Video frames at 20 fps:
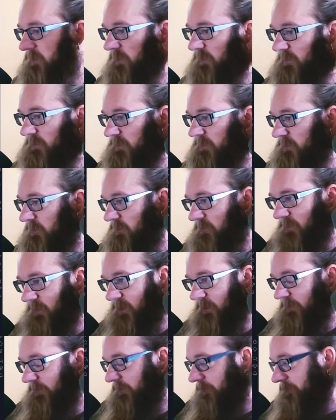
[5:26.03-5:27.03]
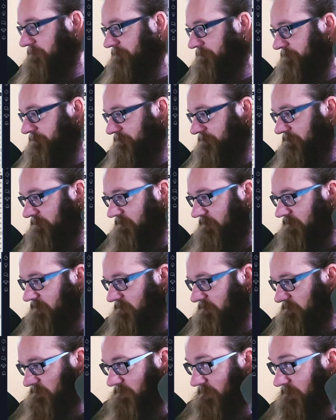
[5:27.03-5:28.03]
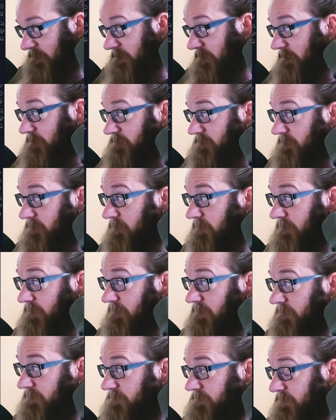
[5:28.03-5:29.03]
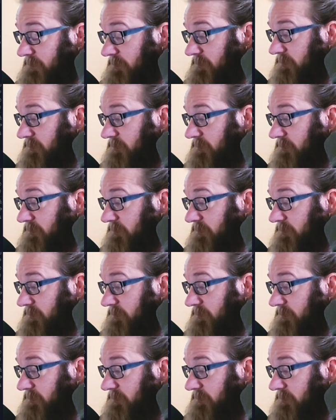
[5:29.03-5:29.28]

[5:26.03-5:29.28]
to turn around when it takes liquidity. So